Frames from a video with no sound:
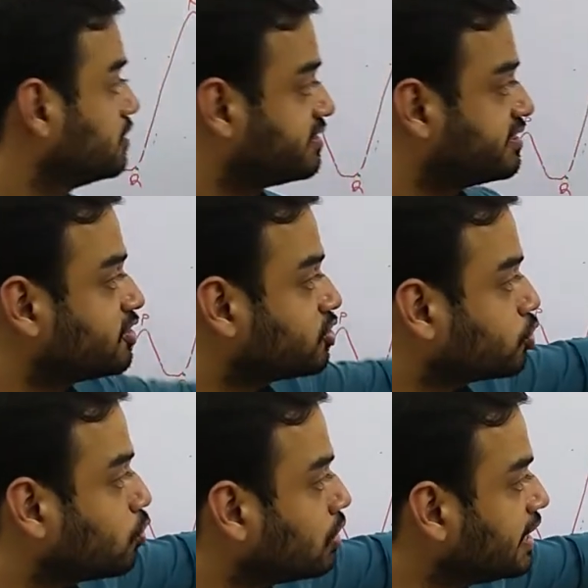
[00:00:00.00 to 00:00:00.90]

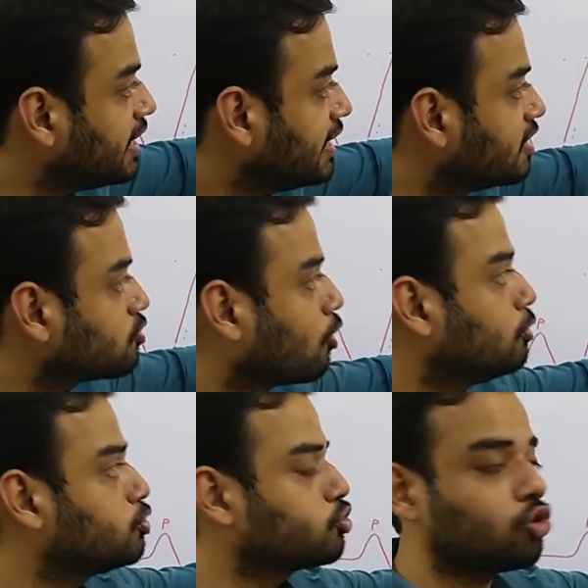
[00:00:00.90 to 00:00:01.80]
Systole is
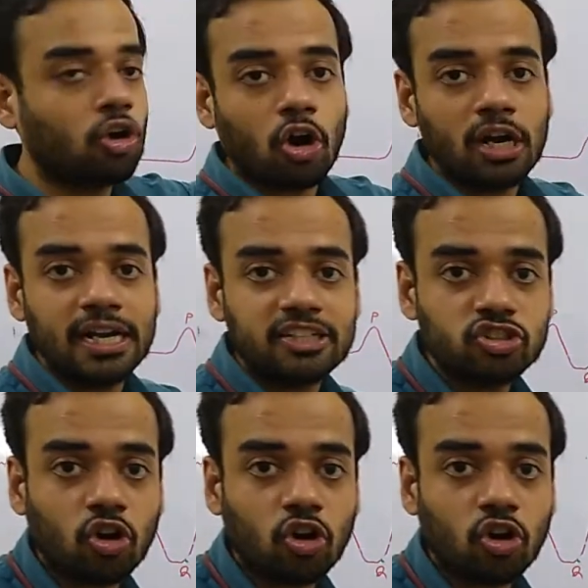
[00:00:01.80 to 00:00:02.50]
also called as